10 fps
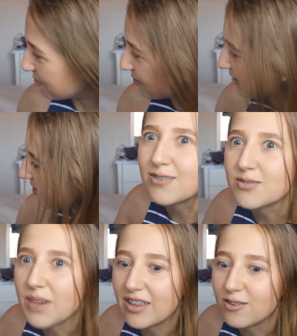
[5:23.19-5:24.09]
I think it
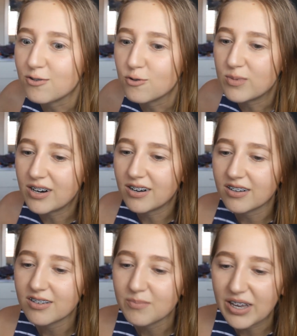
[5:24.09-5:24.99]
was Matthew or
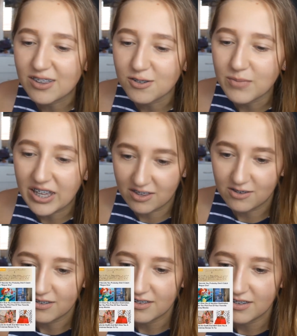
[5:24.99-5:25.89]
Mark. Matthew, Matthew.